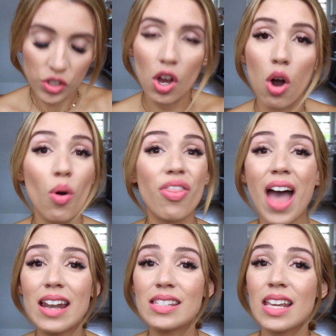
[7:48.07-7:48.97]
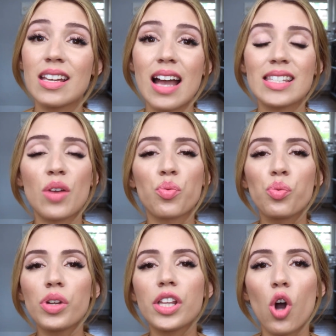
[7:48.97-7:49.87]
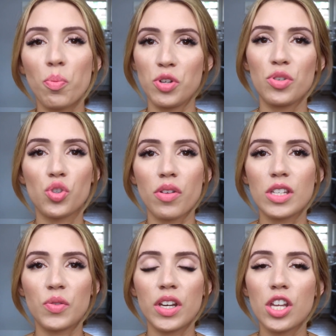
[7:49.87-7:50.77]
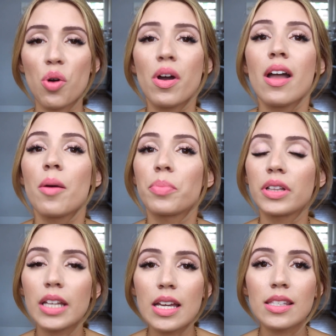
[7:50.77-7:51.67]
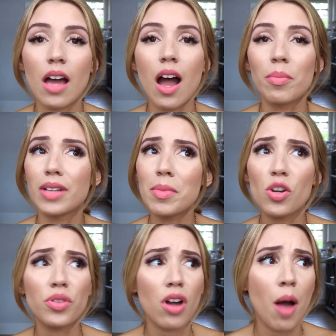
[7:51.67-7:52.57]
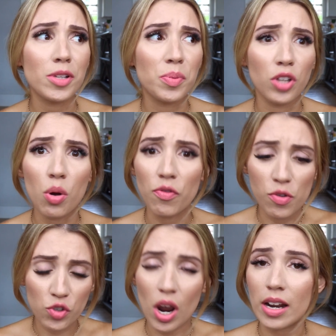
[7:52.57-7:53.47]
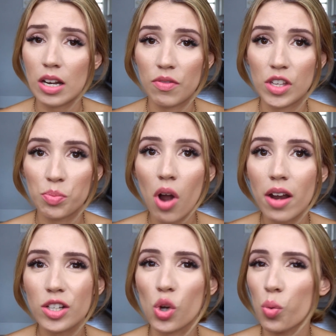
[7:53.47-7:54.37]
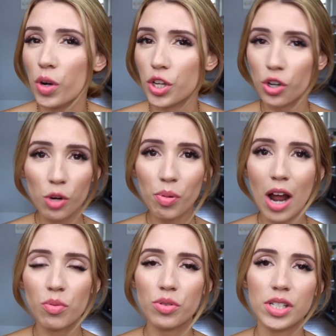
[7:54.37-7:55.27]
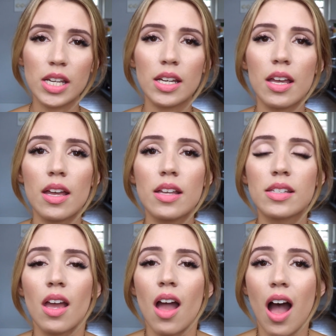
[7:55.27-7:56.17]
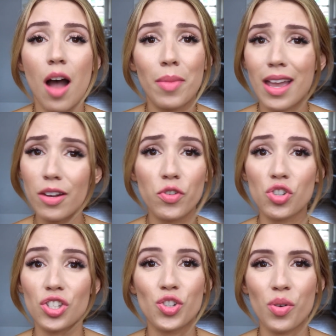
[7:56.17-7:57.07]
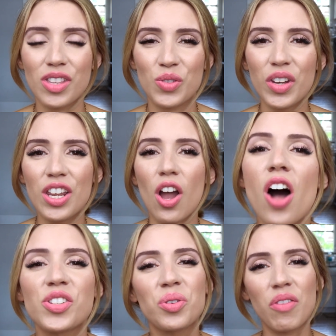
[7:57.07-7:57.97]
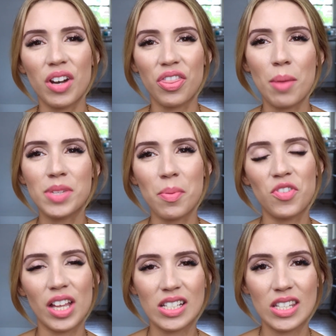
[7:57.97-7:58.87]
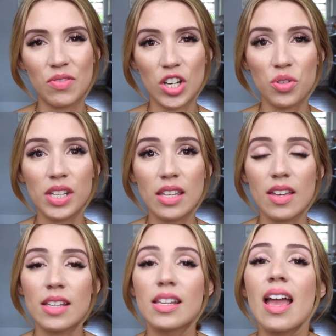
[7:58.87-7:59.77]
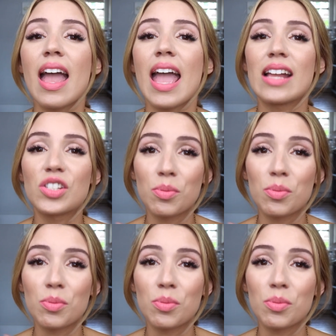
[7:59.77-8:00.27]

So that is it, guys. I really hope you enjoyed this video. Please let me know in the comments below if you've tried any of these products or what your brow routine is, and if you just enjoyed this video. Also, give it a thumbs up if you like to see videos like this, and